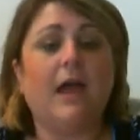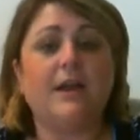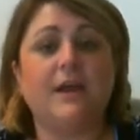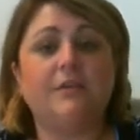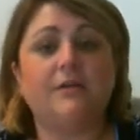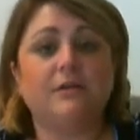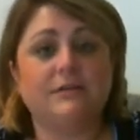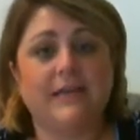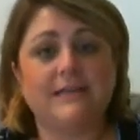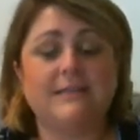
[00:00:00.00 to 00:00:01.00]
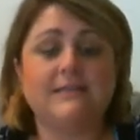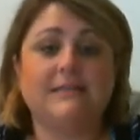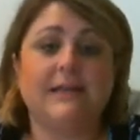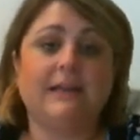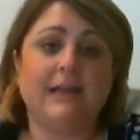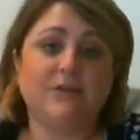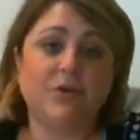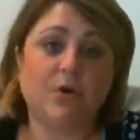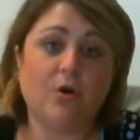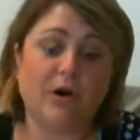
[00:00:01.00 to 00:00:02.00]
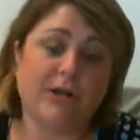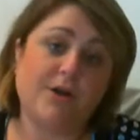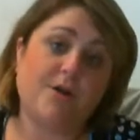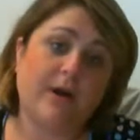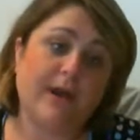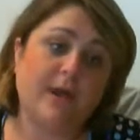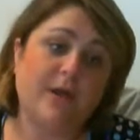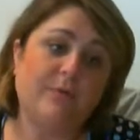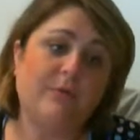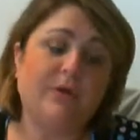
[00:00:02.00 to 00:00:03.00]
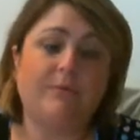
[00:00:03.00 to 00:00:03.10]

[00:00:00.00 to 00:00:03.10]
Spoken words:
Another test is the electrocardiogram.